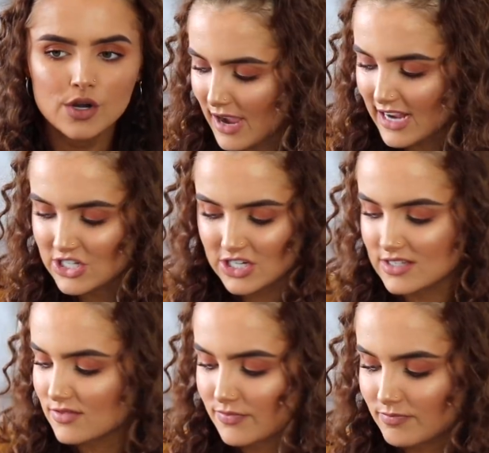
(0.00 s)
I
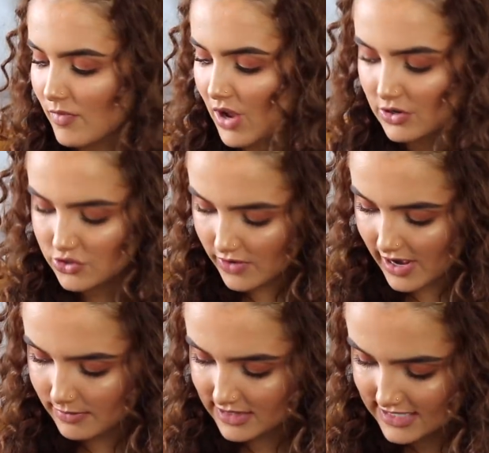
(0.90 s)
just go straight
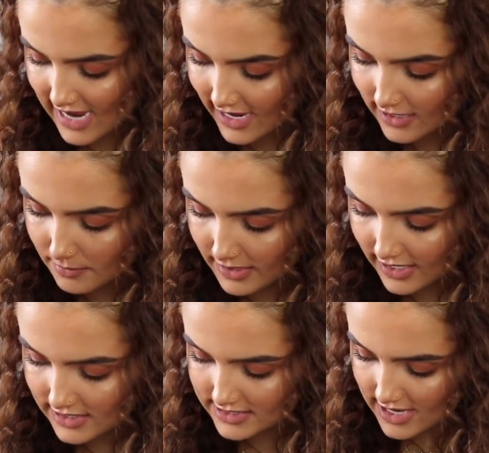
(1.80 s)
in with the tan
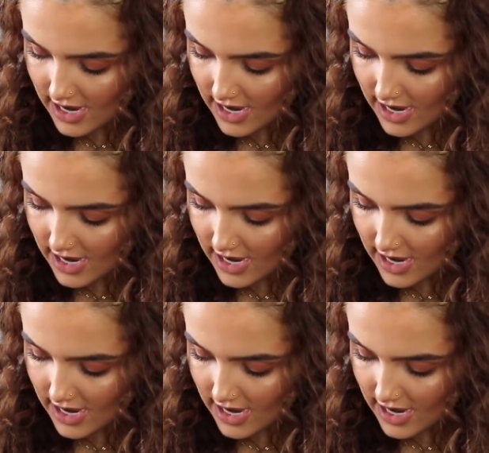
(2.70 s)
because